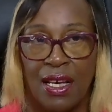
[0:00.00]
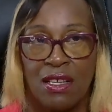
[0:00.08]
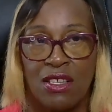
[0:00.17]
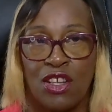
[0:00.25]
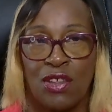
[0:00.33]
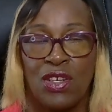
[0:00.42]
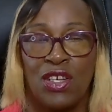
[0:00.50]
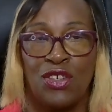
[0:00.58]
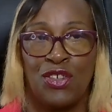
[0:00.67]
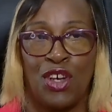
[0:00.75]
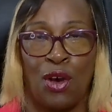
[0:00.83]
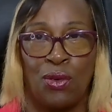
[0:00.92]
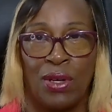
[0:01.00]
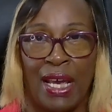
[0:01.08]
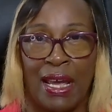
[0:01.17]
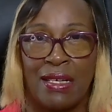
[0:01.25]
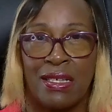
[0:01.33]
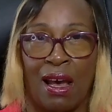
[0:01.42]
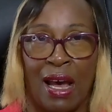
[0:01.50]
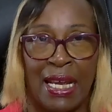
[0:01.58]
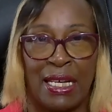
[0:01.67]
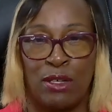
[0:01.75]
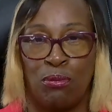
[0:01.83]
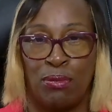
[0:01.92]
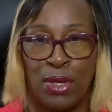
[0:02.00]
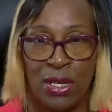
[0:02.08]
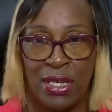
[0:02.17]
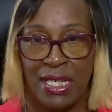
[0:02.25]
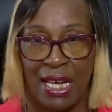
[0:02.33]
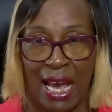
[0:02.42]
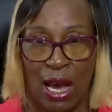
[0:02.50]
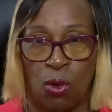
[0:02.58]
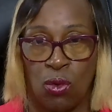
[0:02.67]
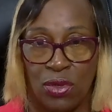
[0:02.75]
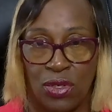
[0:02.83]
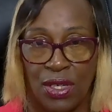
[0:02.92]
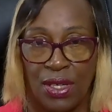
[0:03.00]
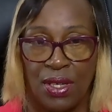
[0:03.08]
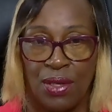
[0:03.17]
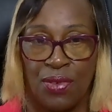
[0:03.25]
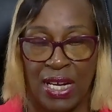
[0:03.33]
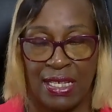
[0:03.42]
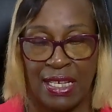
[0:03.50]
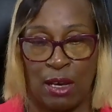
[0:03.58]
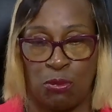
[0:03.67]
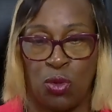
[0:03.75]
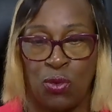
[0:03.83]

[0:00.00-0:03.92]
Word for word: so that you don't get tired and burnt out, for example.